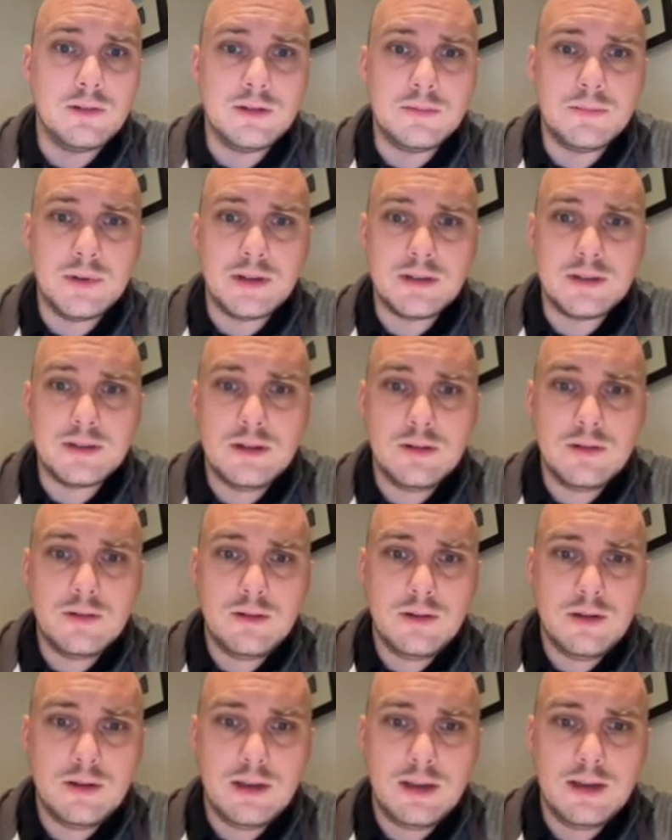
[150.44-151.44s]
this back
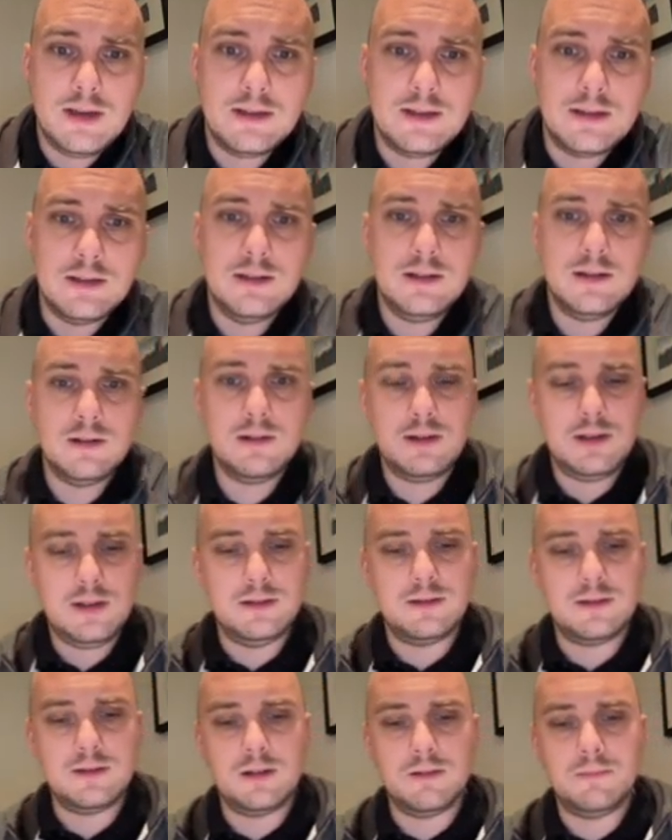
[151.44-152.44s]
down, head in here,
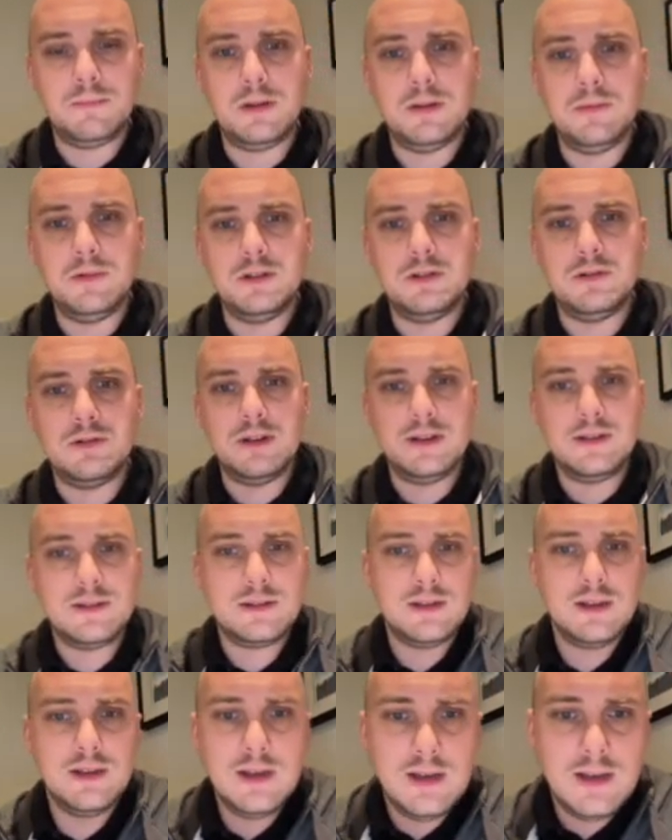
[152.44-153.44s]
insert payment
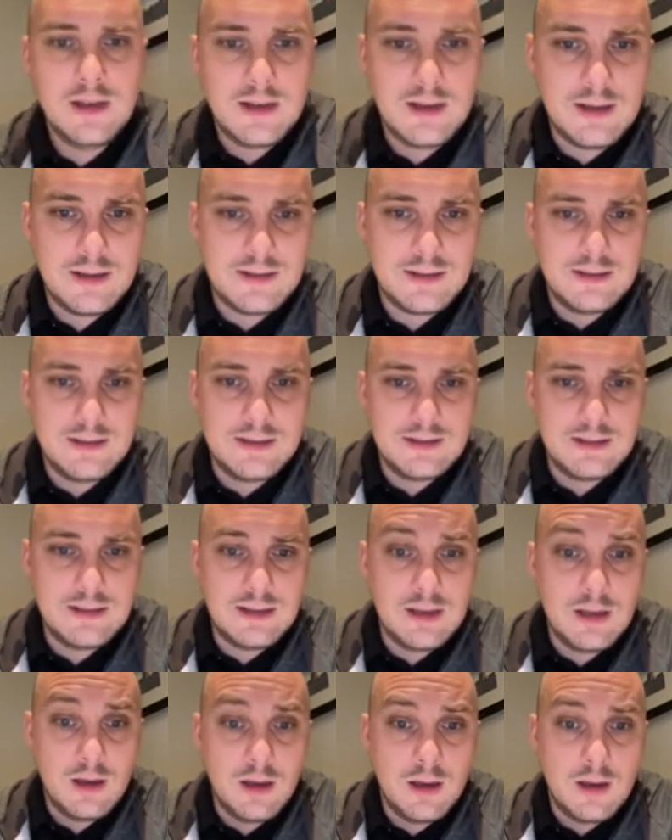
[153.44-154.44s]
address, nice and
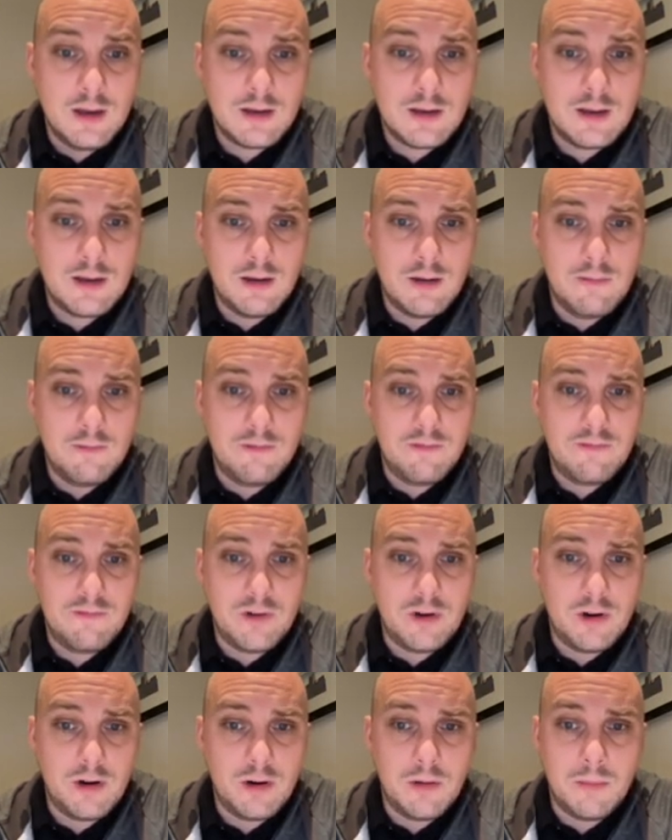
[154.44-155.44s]
easy.
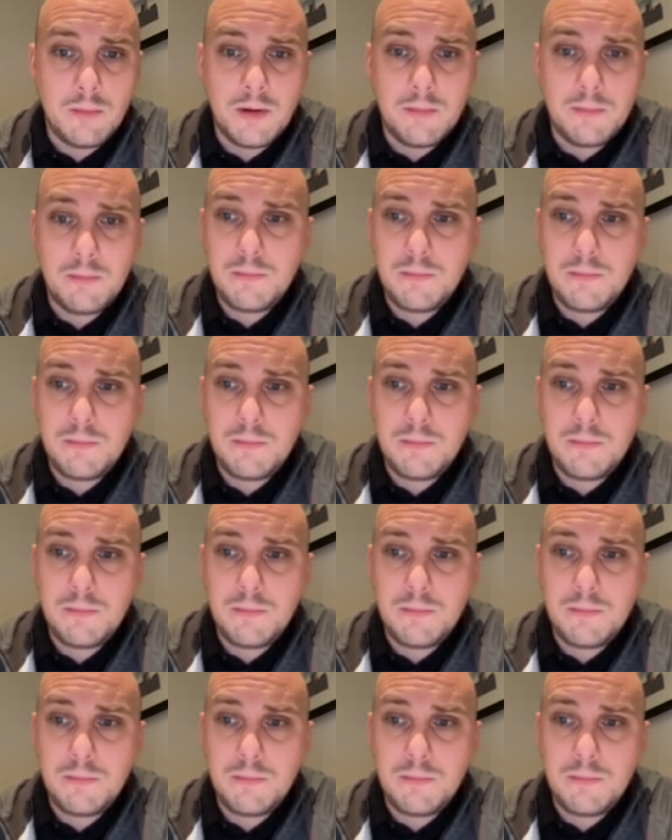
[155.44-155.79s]
Confirm